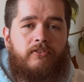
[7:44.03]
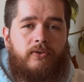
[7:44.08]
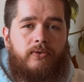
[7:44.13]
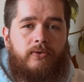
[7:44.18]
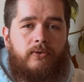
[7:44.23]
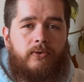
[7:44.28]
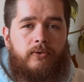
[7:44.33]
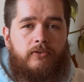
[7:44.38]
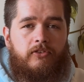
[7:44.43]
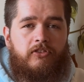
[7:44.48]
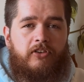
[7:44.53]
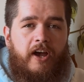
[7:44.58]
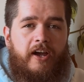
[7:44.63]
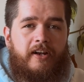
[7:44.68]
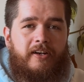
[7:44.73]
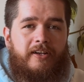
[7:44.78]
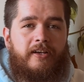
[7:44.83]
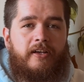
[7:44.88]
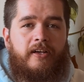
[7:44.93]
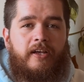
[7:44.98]
to
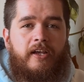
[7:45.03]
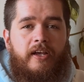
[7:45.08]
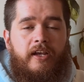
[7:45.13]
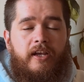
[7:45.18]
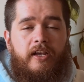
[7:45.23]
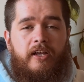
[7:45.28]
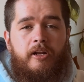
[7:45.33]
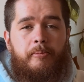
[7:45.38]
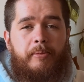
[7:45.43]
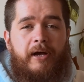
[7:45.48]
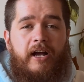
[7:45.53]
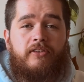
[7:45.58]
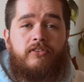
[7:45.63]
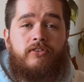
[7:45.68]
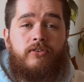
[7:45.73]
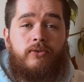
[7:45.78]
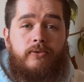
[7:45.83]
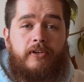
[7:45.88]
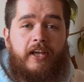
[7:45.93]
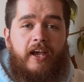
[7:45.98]
China in about
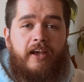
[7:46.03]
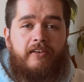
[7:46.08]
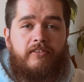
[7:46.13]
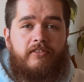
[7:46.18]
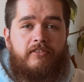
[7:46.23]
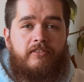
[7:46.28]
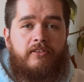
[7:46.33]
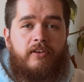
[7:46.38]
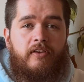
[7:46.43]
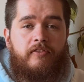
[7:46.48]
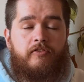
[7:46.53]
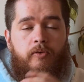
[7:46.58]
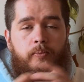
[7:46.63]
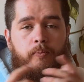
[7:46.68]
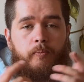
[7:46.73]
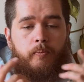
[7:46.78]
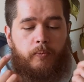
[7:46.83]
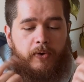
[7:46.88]
2 days from